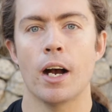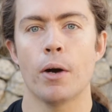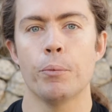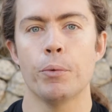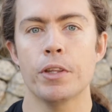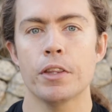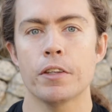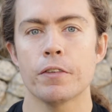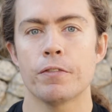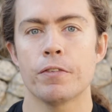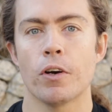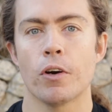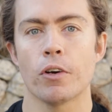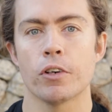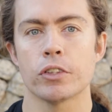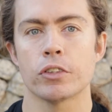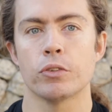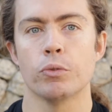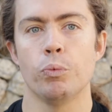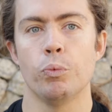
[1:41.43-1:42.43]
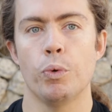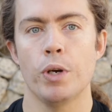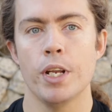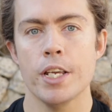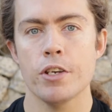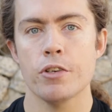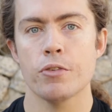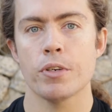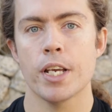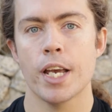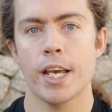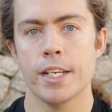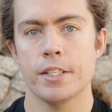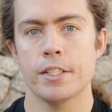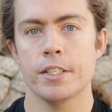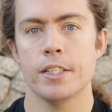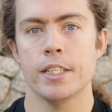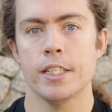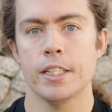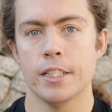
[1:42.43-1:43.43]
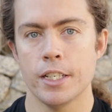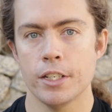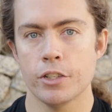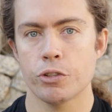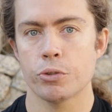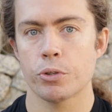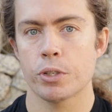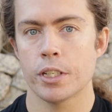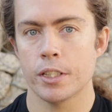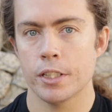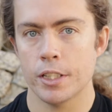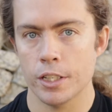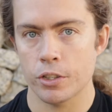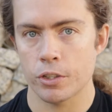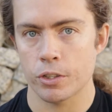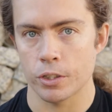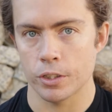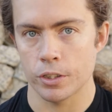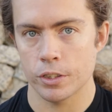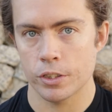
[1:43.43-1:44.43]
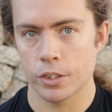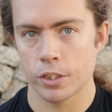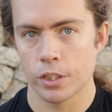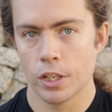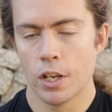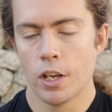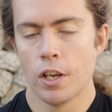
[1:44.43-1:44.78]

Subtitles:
with the forest, we created the initial conditions